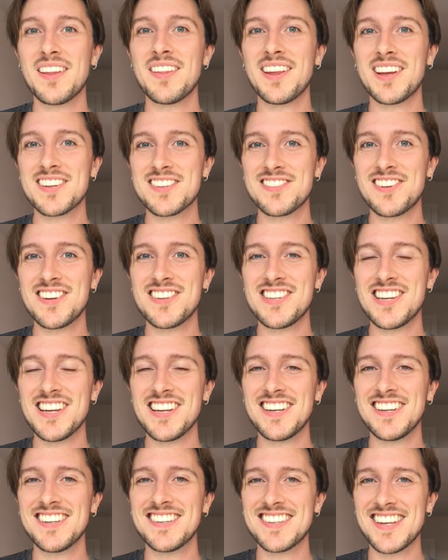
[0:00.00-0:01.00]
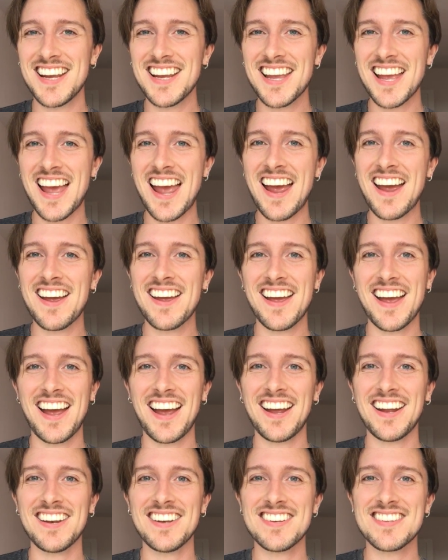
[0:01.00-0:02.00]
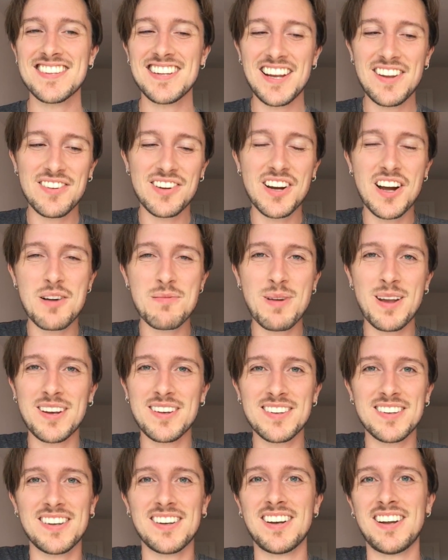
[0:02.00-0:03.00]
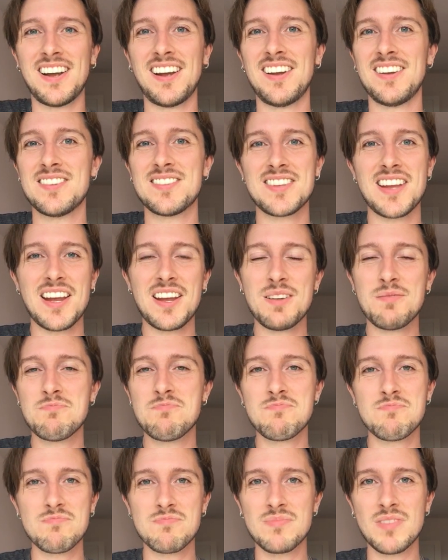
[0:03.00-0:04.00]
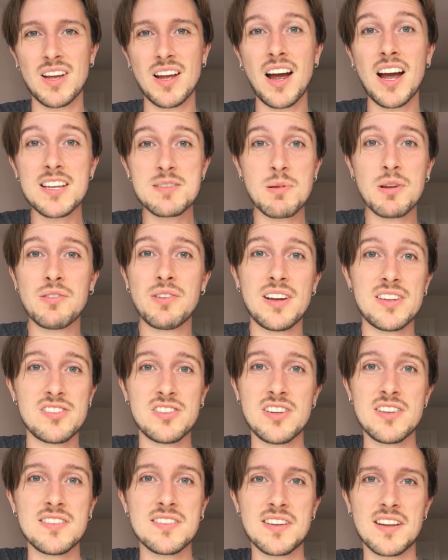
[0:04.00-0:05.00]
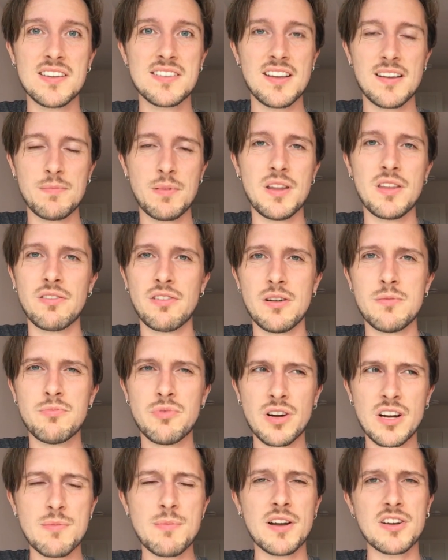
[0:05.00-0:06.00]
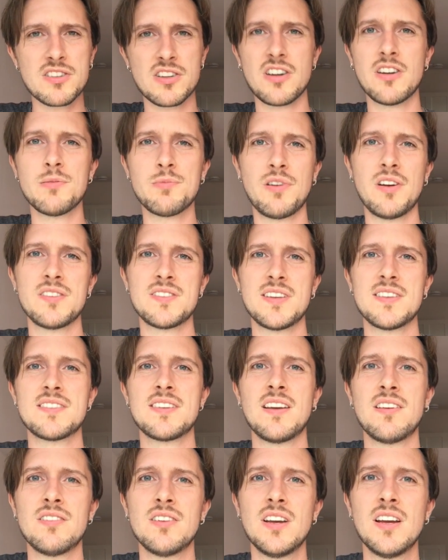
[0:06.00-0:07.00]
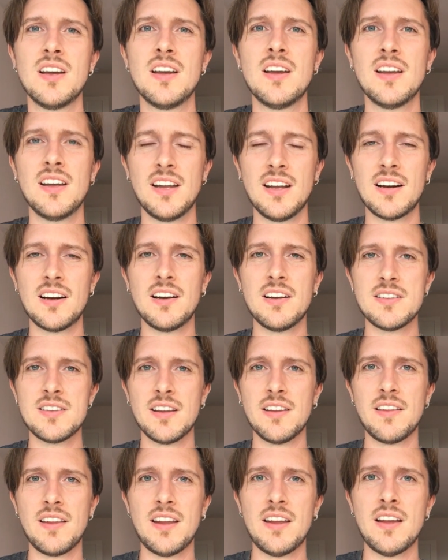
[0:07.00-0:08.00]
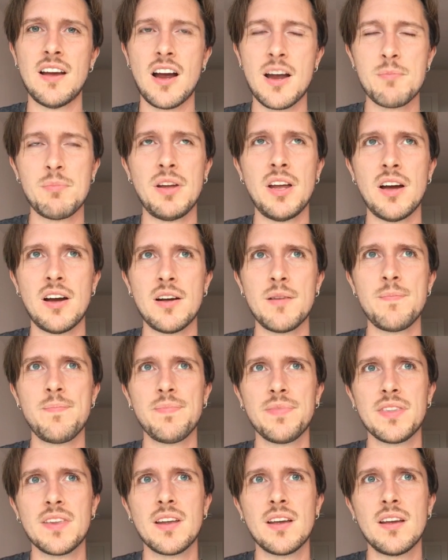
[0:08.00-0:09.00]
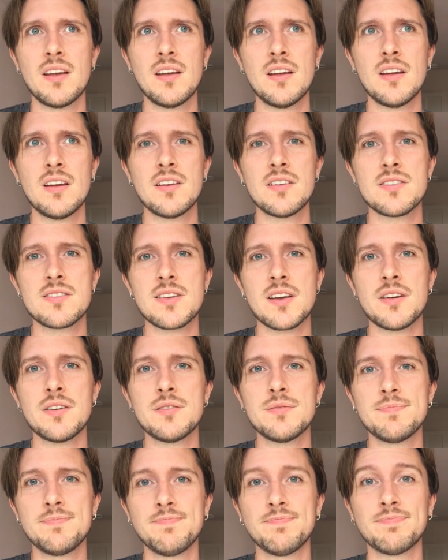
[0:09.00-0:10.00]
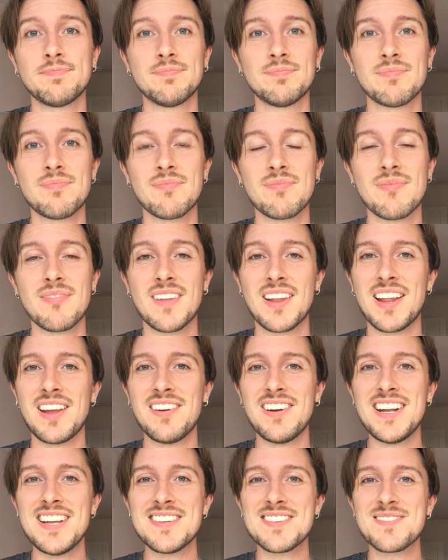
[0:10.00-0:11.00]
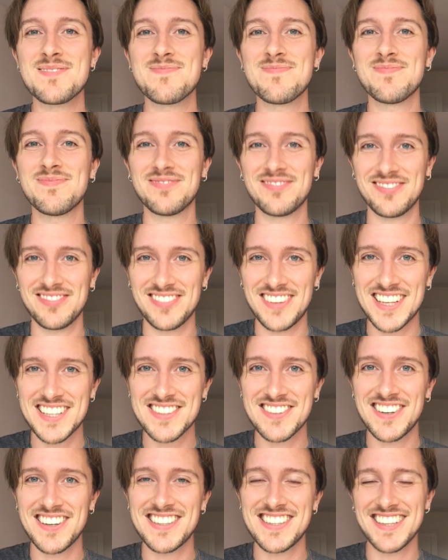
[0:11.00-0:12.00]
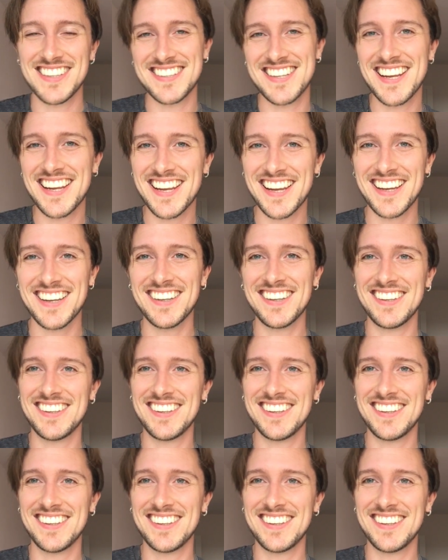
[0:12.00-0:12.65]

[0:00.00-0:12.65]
Thanks for watching. Take care, and leave a comment. Ask me questions, because I've been through pretty much the whole process now, including the IPR. So there it is. Thanks for watching. Take care.